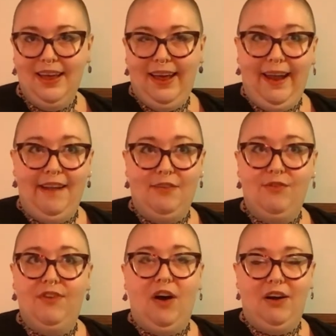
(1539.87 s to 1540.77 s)
as
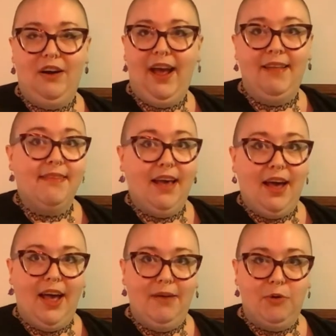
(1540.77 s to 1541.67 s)
far as
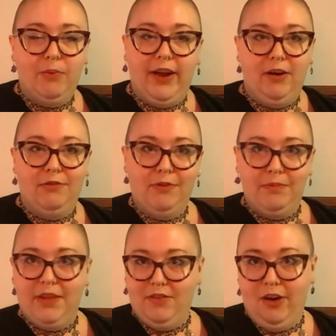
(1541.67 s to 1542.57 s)
I am aware
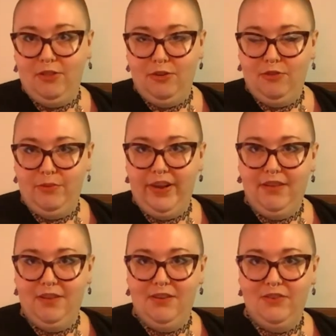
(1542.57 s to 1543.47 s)
from this author's
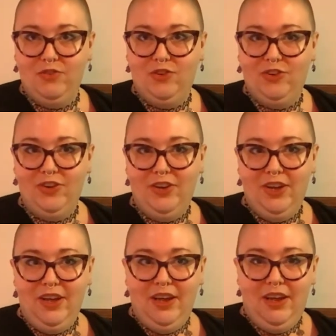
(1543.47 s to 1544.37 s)
research.
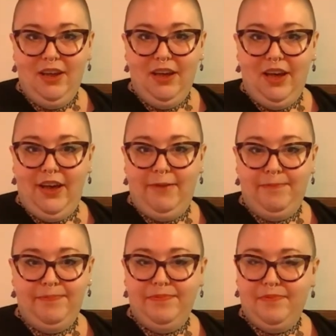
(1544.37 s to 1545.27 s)

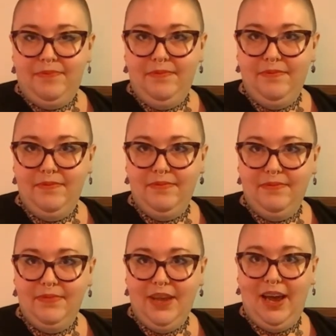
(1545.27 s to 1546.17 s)

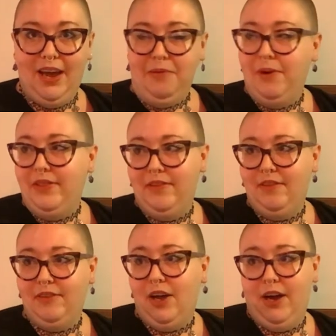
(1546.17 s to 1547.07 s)
I read this
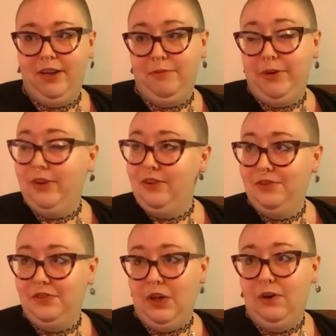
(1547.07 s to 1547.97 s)
as an audiobook,
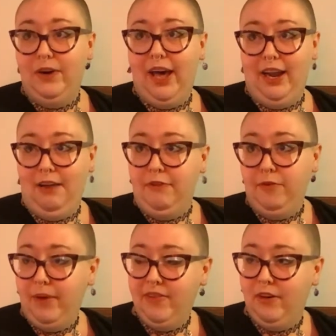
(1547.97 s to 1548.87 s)
though, and I
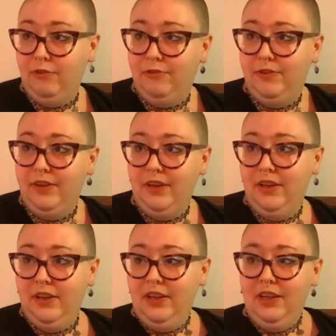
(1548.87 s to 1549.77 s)
found myself
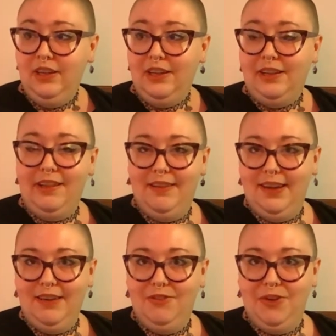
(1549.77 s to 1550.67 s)

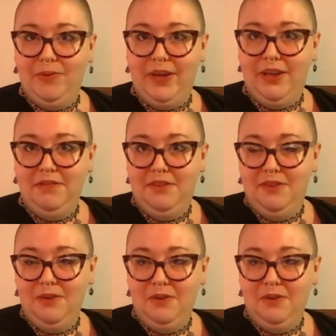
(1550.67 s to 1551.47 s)
listening to it.